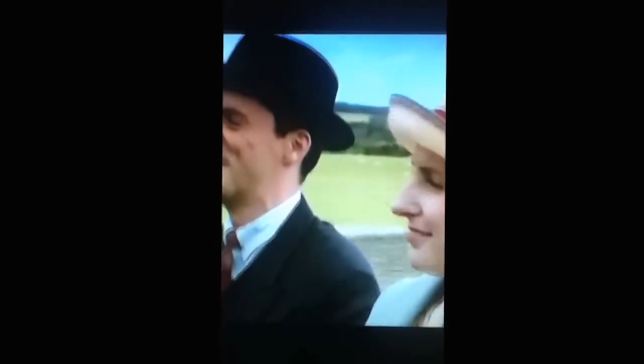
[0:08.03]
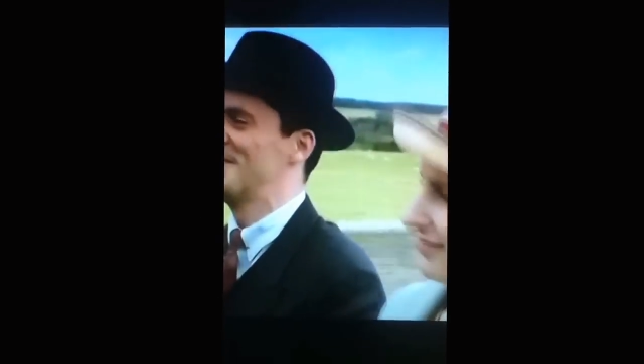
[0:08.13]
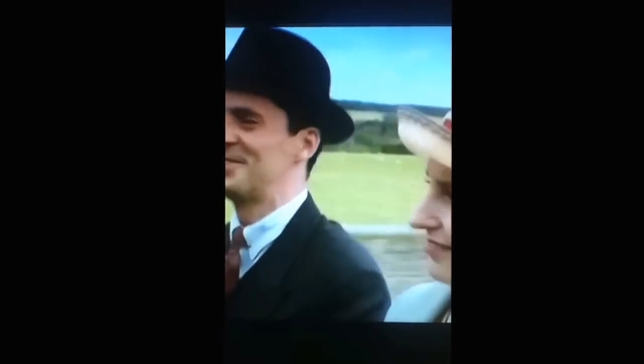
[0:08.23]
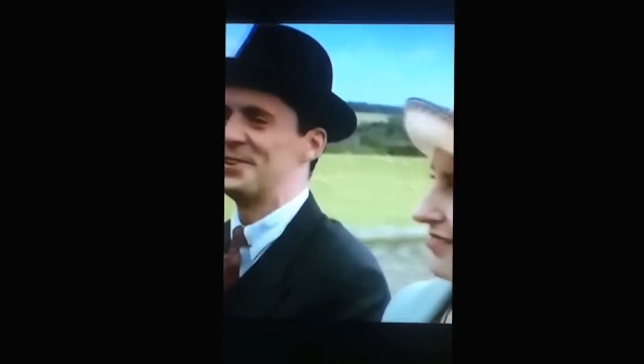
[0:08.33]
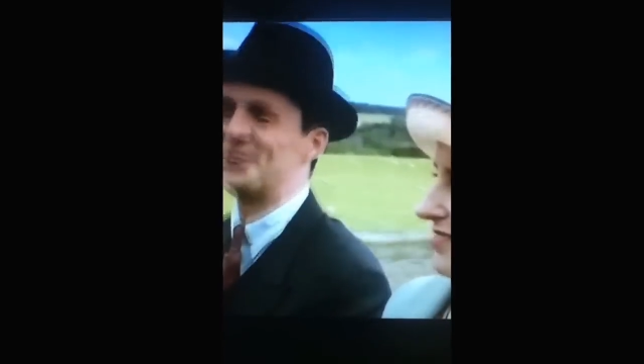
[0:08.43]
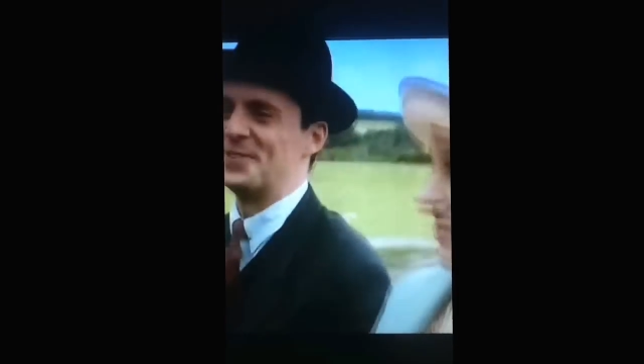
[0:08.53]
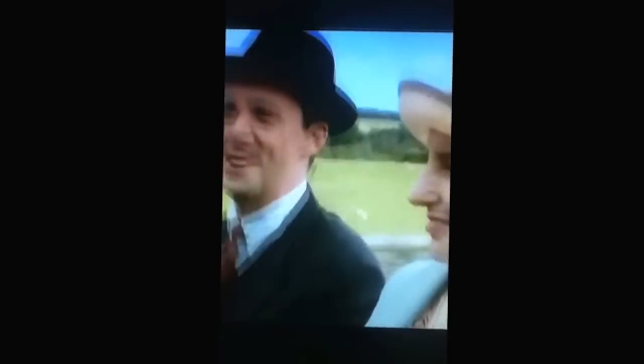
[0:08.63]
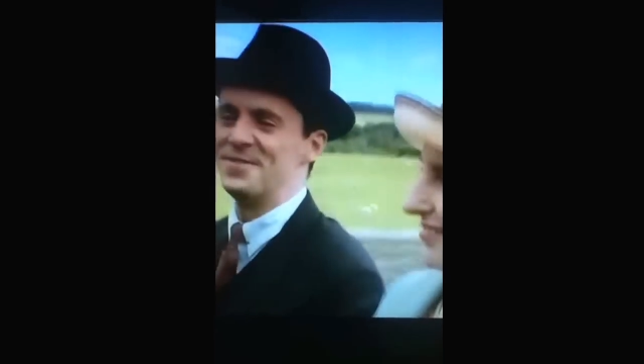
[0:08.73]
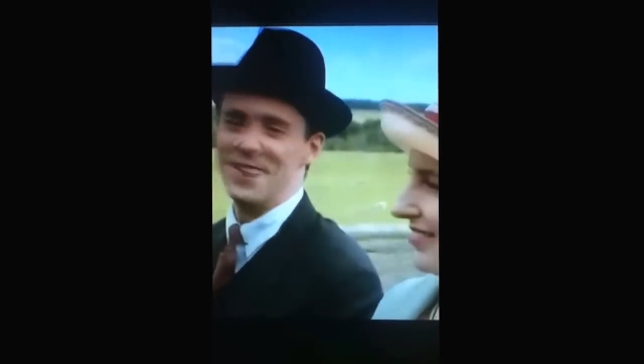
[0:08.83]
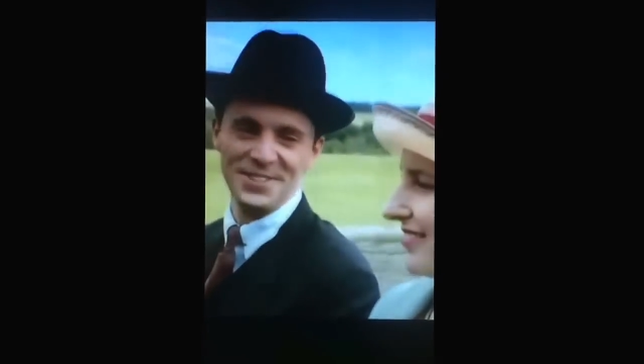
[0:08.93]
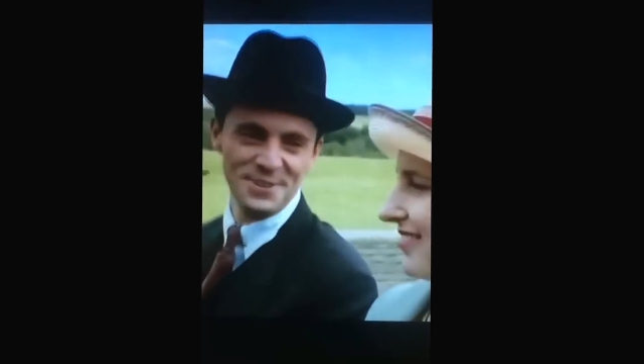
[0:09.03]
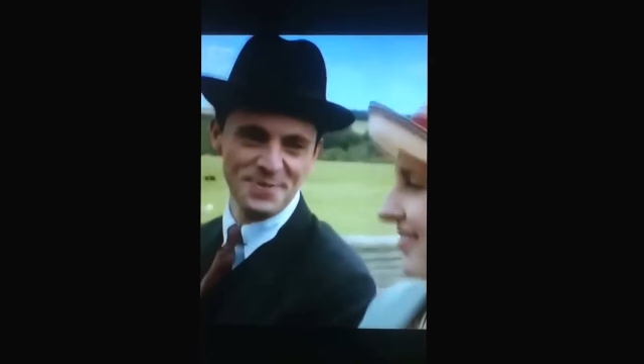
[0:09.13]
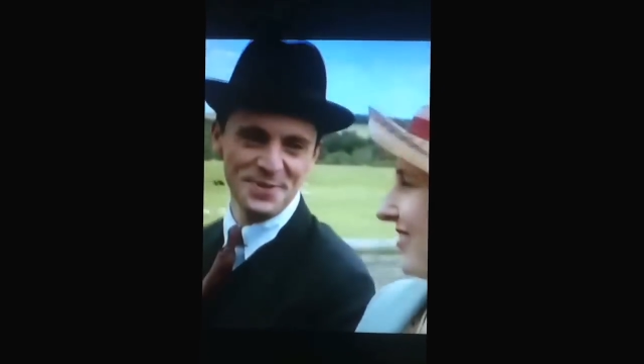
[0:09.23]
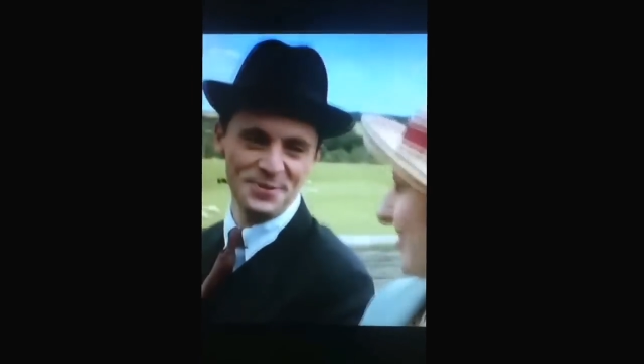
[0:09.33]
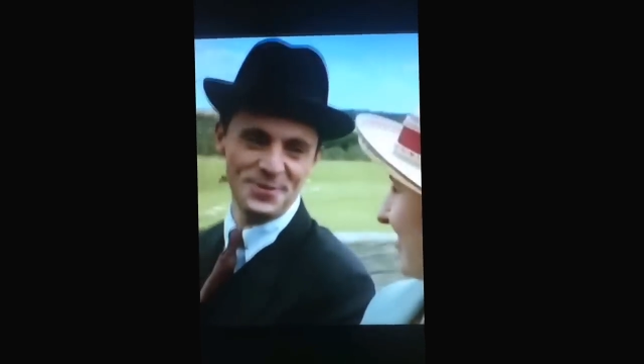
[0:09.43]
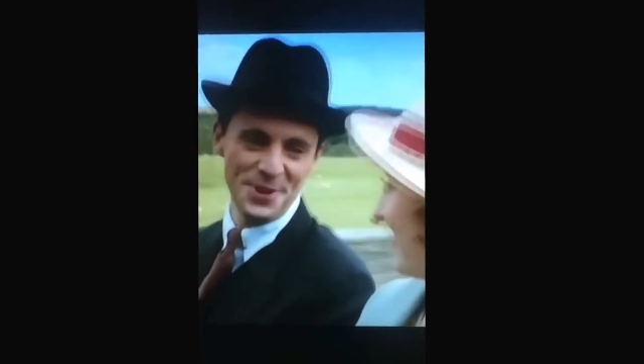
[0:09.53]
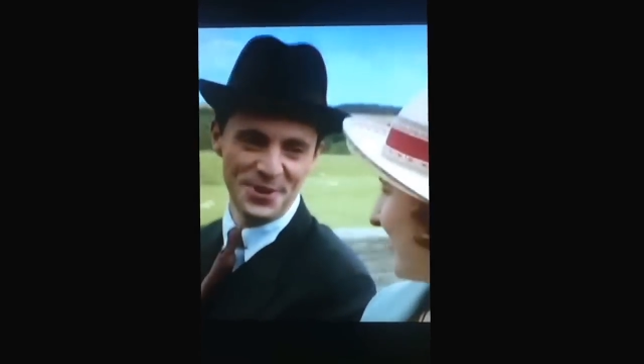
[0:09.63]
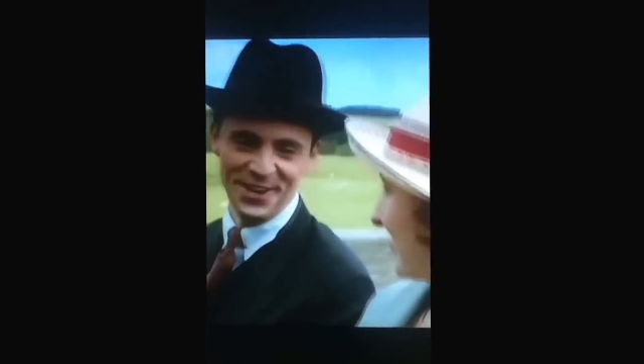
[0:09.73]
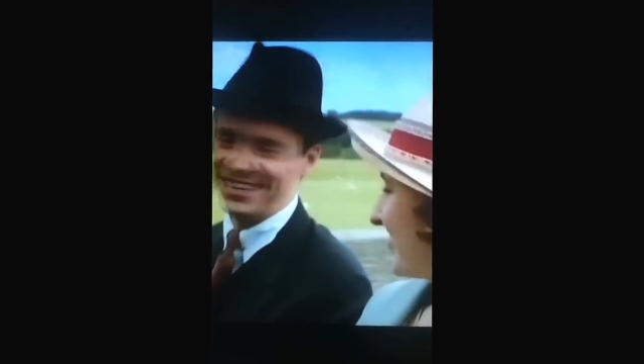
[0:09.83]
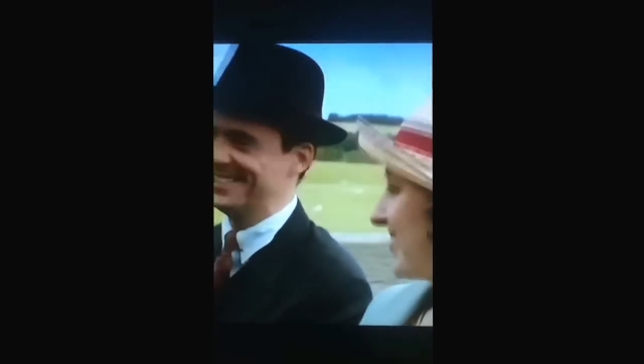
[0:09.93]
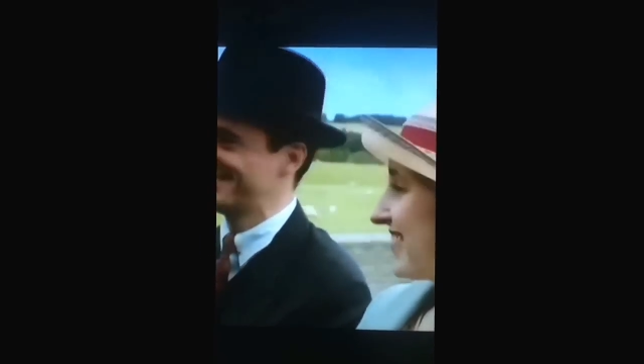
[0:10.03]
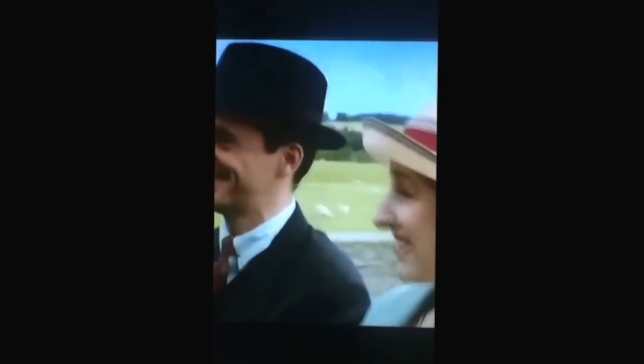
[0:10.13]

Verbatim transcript: Won't your grandmother be furious?